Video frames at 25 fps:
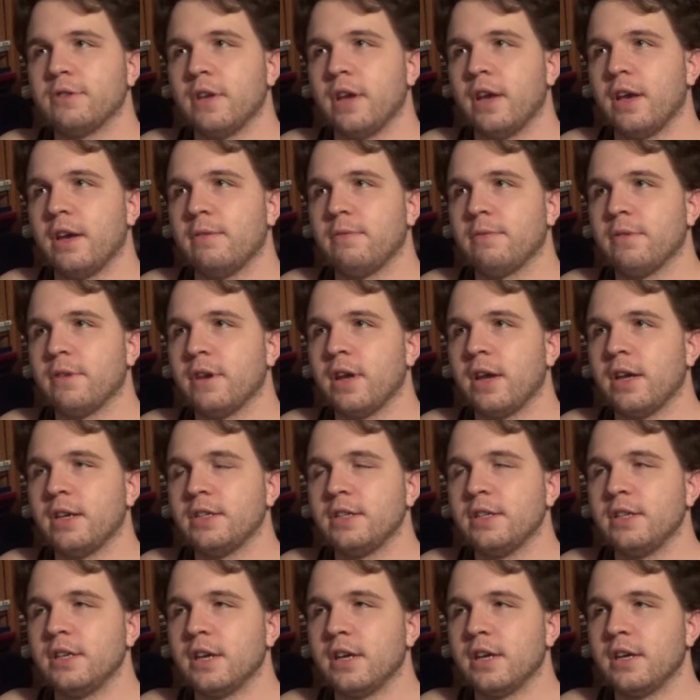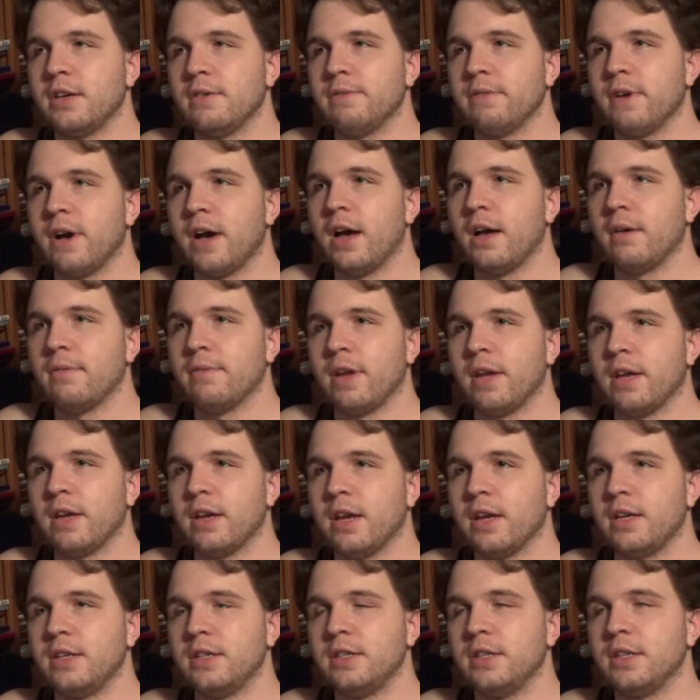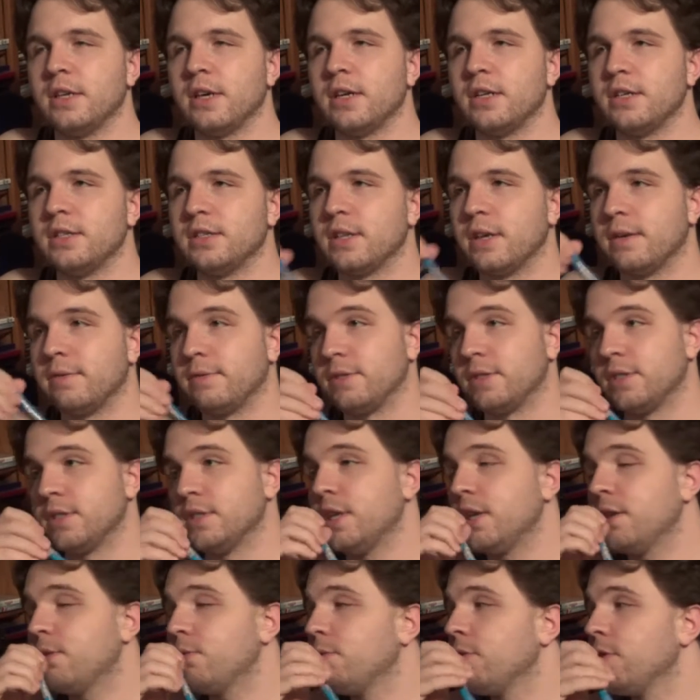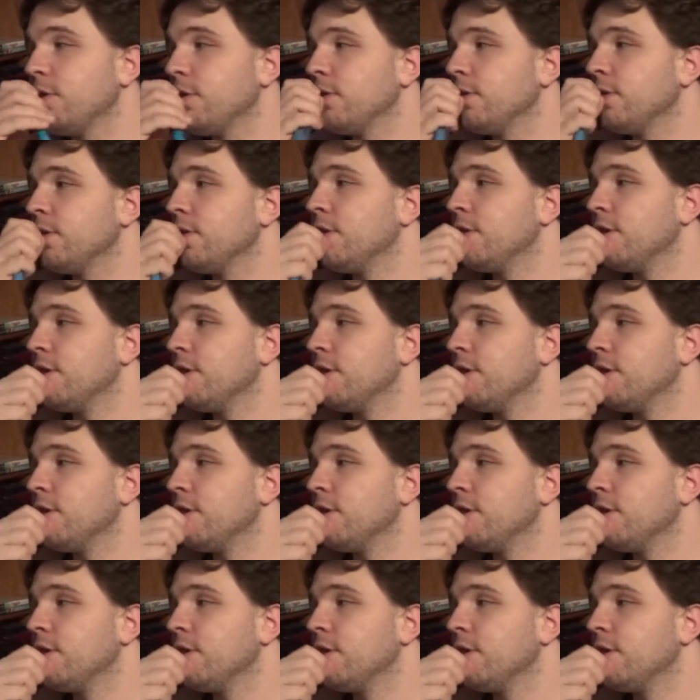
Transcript: ahead of the 1995 and 1997 sequel.